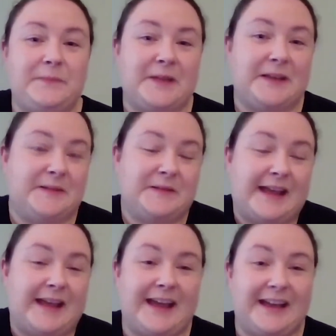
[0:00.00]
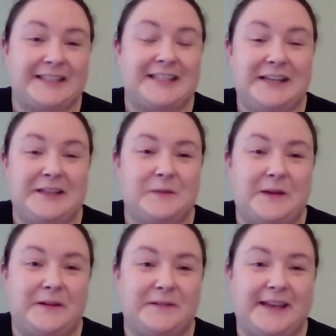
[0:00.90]
But actually as
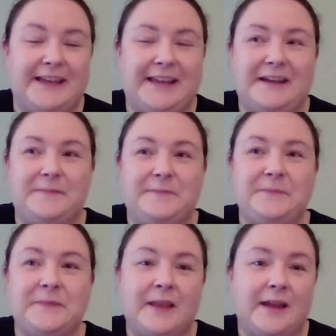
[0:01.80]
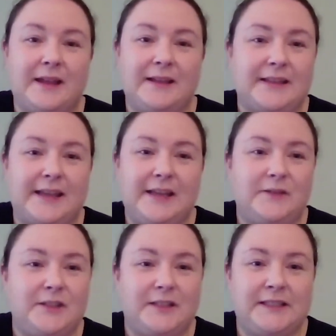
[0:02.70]
well, they
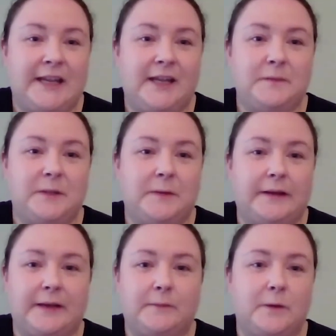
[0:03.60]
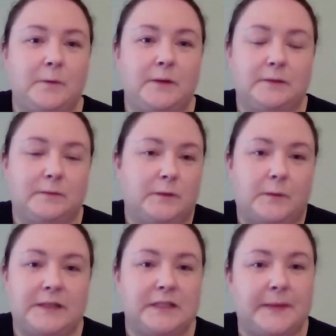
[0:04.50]
even just teams who are like, we
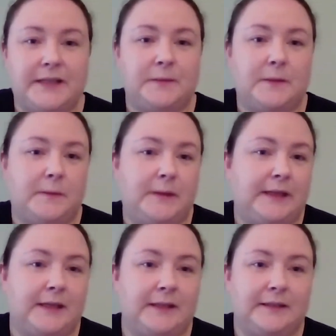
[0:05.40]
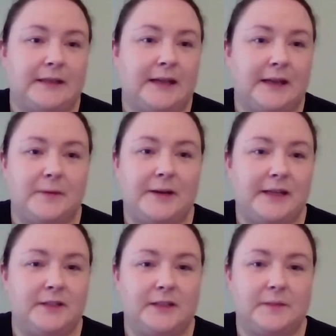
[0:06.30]
want a space where we can
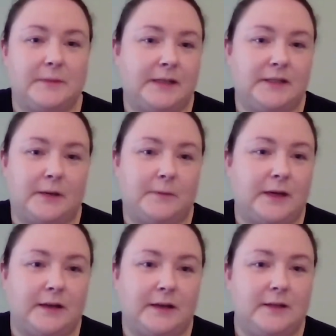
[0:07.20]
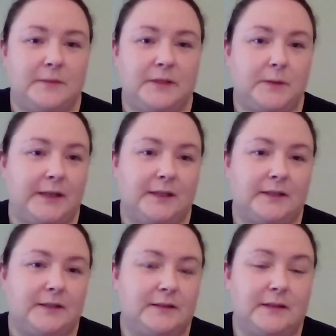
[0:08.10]
collaborate and just manage our workload between
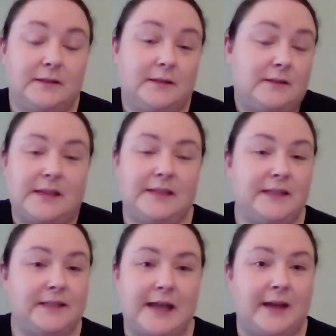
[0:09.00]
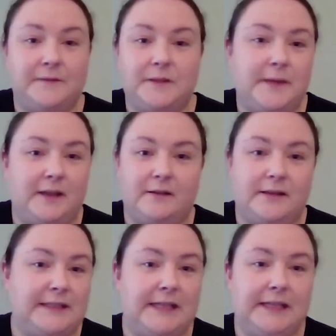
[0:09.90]
us. There doesn't have to be an
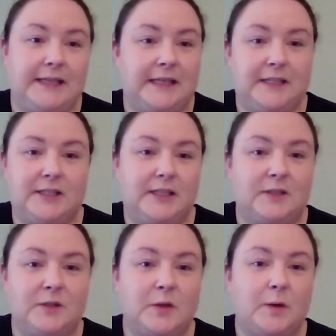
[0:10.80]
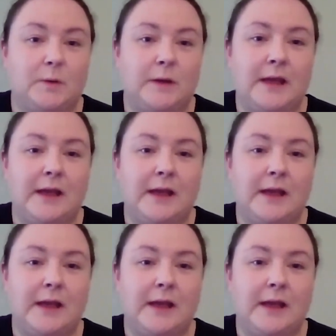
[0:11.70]
IT connection at all.